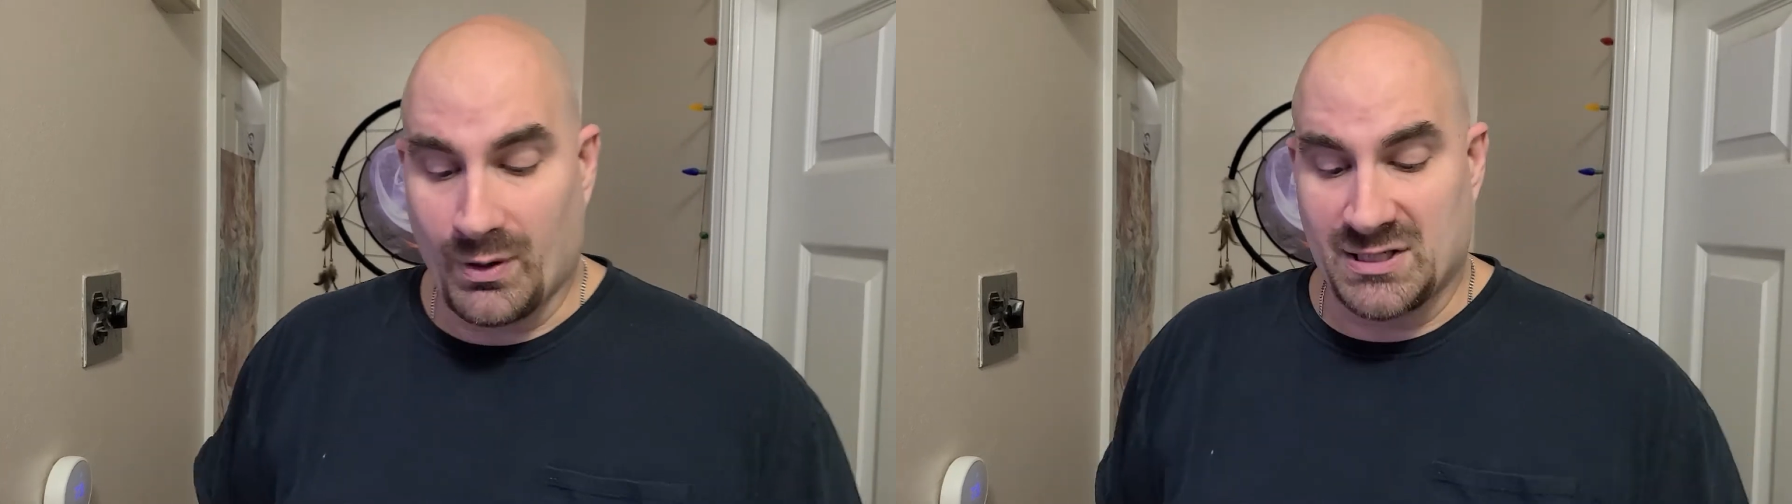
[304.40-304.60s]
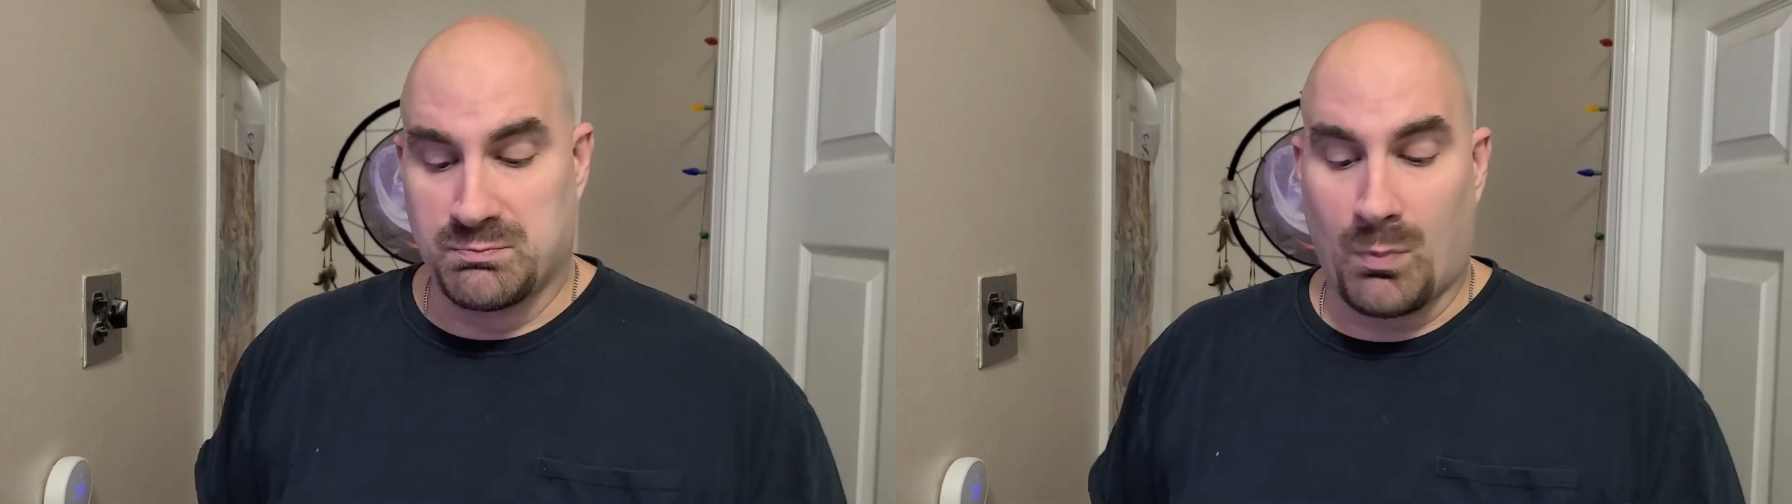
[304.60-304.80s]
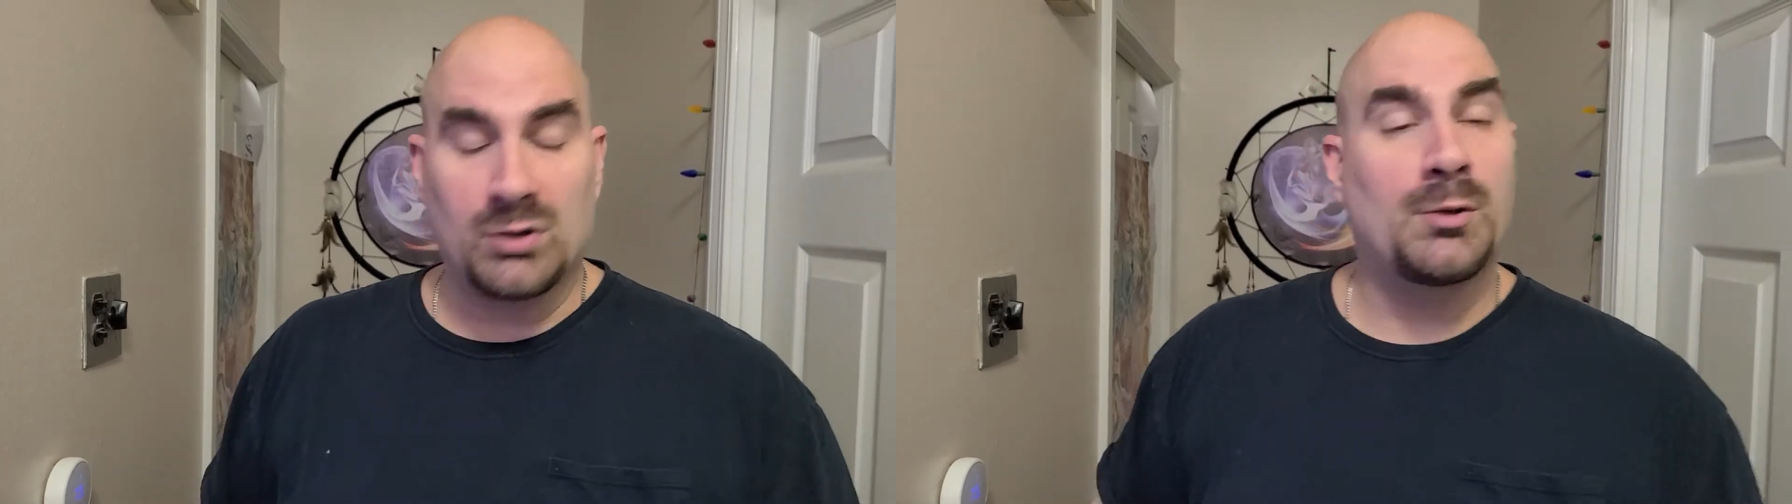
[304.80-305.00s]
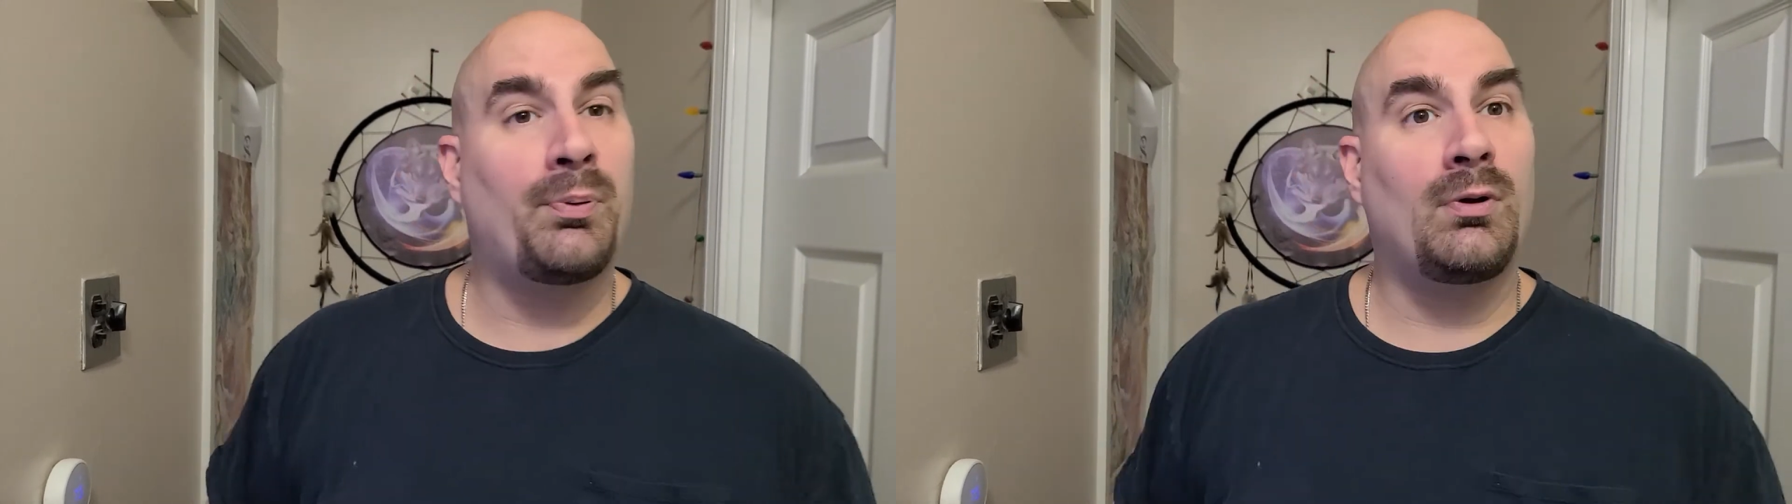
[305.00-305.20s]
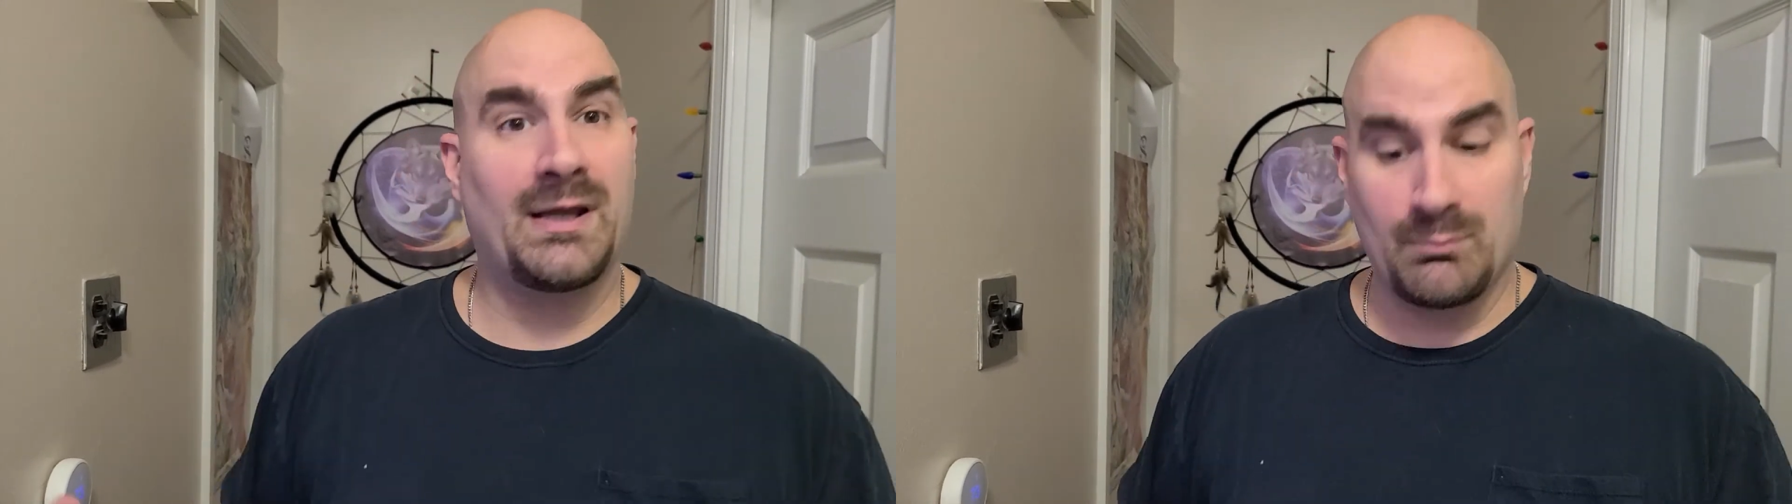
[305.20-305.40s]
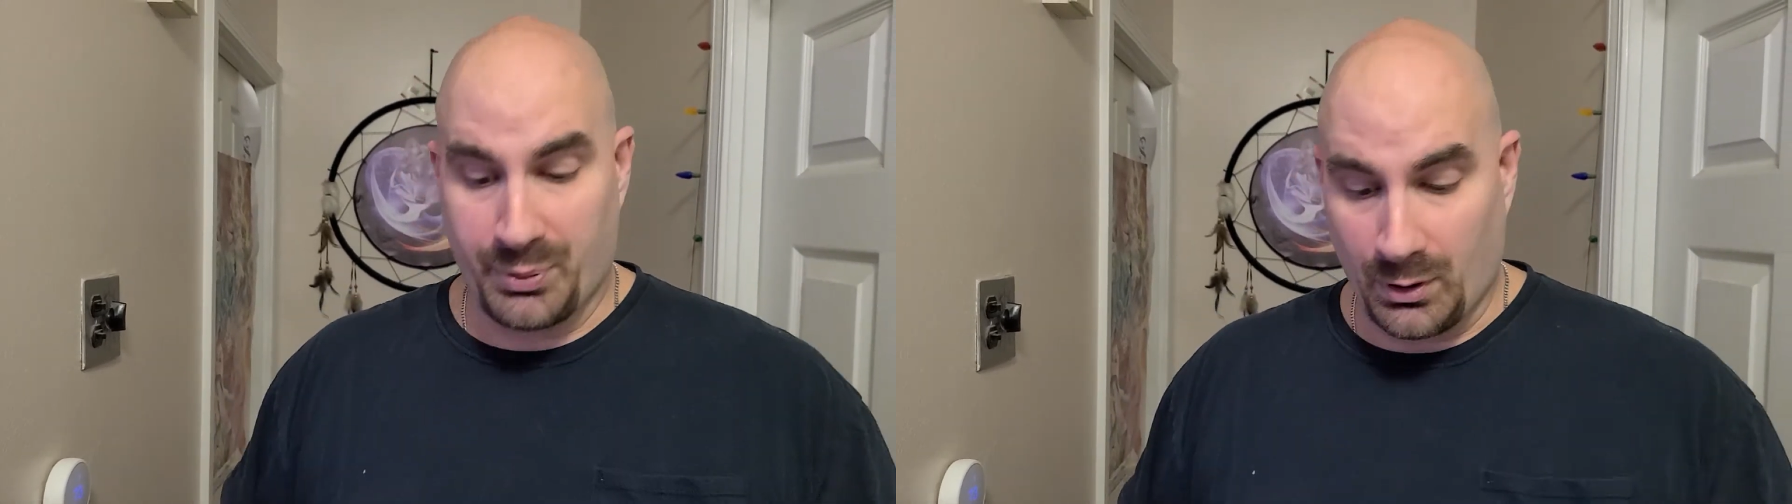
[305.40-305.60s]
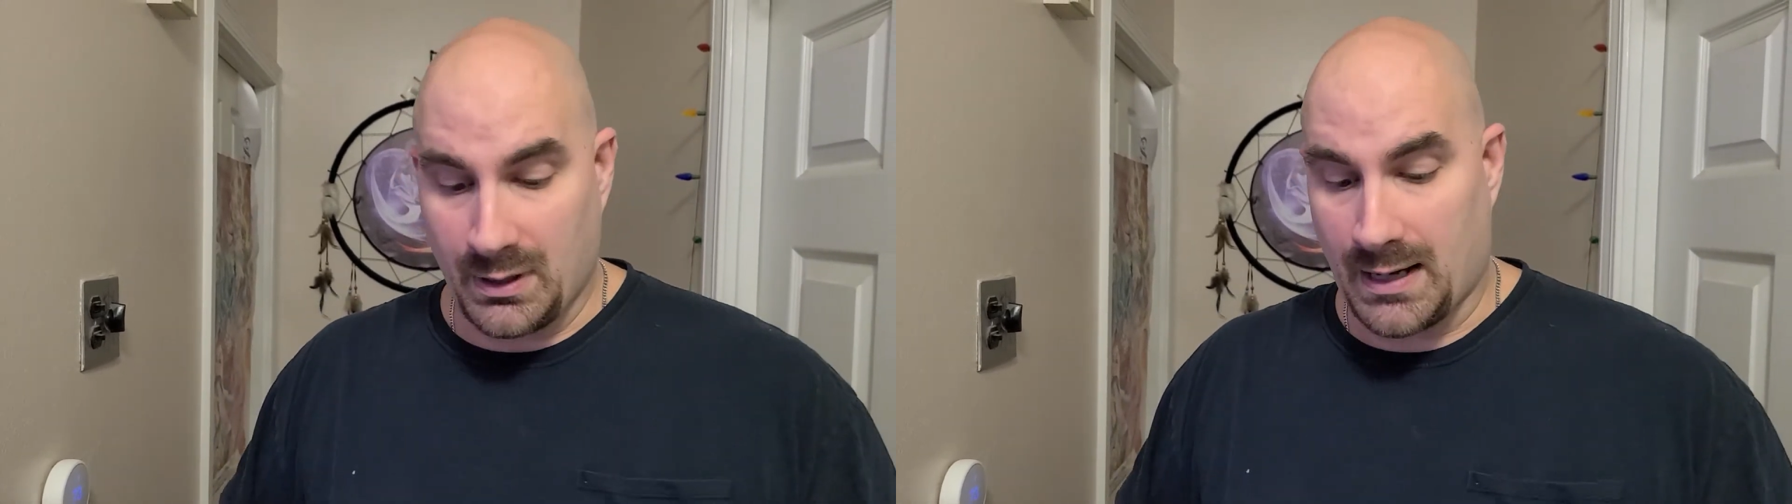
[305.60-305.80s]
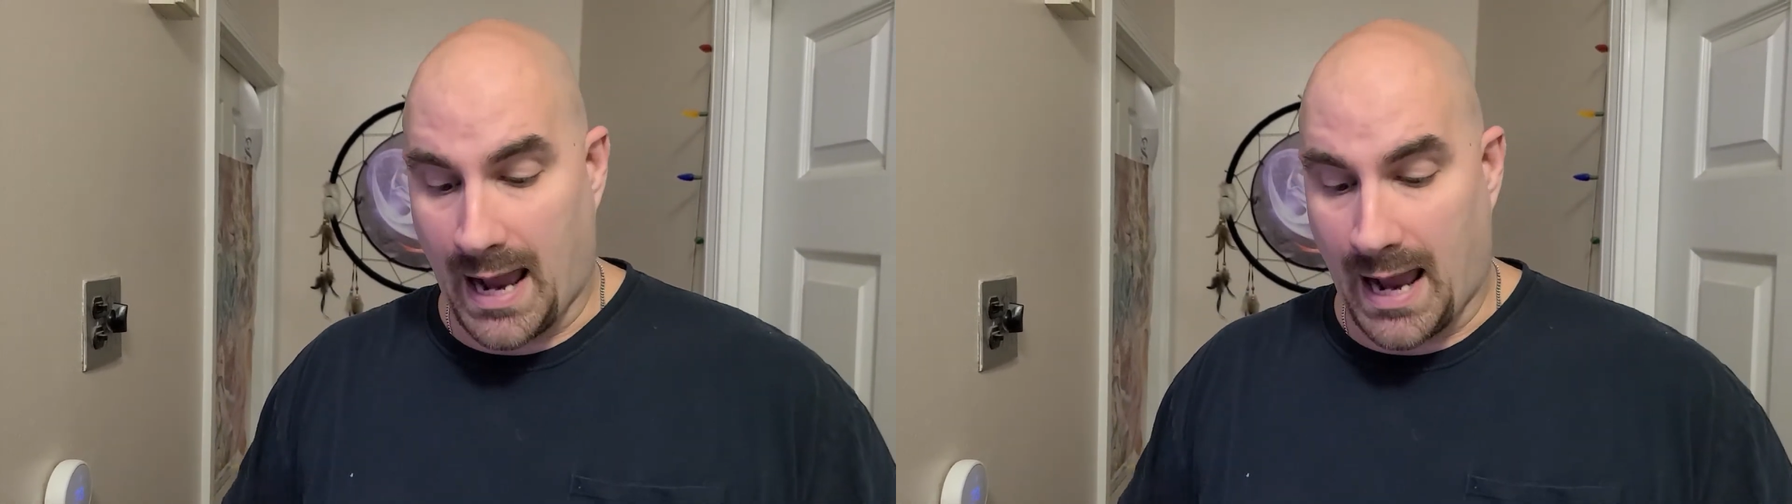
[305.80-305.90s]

is multiple input and